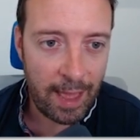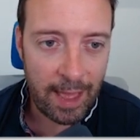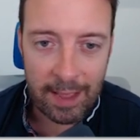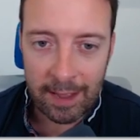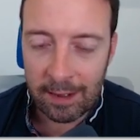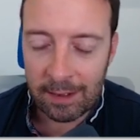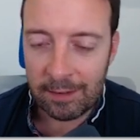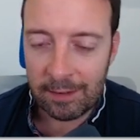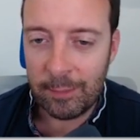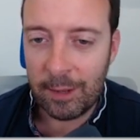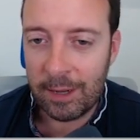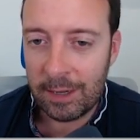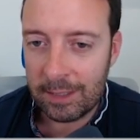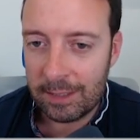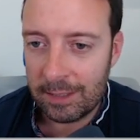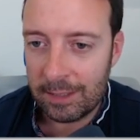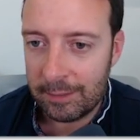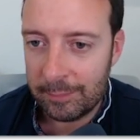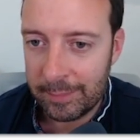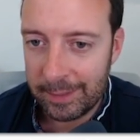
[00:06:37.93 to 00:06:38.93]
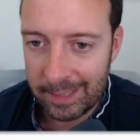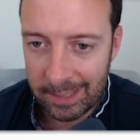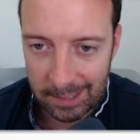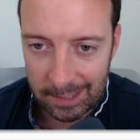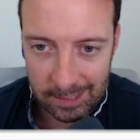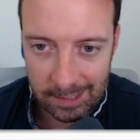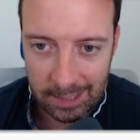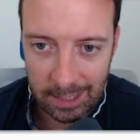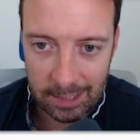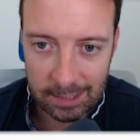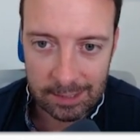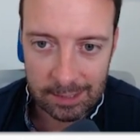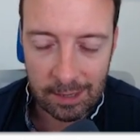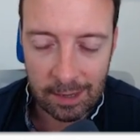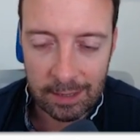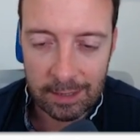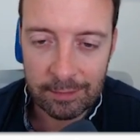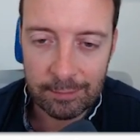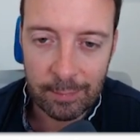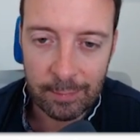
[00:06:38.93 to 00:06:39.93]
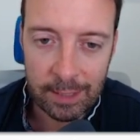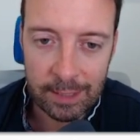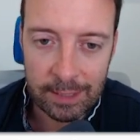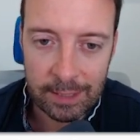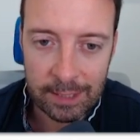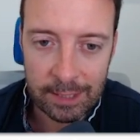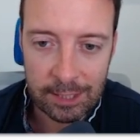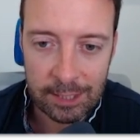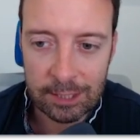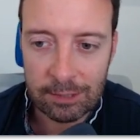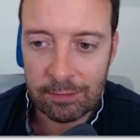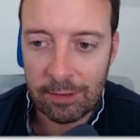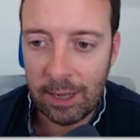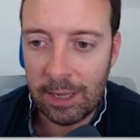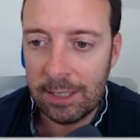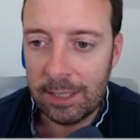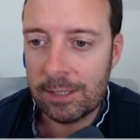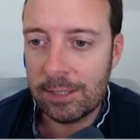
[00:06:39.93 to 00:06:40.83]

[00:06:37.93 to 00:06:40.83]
AI marketing because that's kind of my niche, right?